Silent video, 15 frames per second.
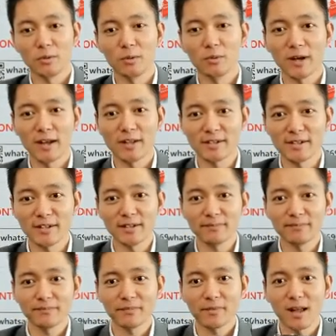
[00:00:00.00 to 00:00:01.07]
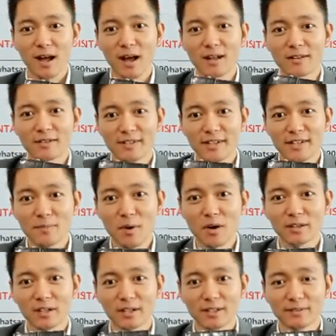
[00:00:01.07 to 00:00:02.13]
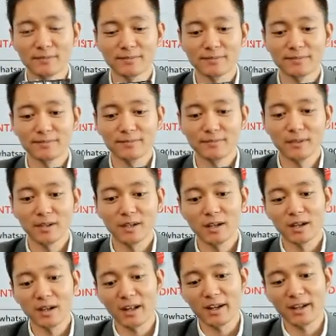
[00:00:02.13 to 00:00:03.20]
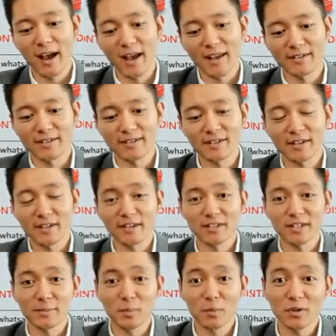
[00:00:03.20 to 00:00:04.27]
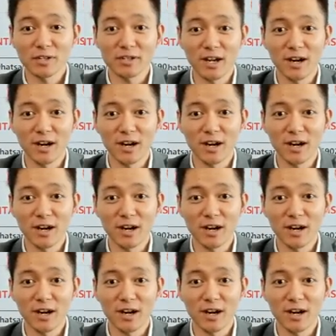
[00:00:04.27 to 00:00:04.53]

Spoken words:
You can see on this motor, it has smooth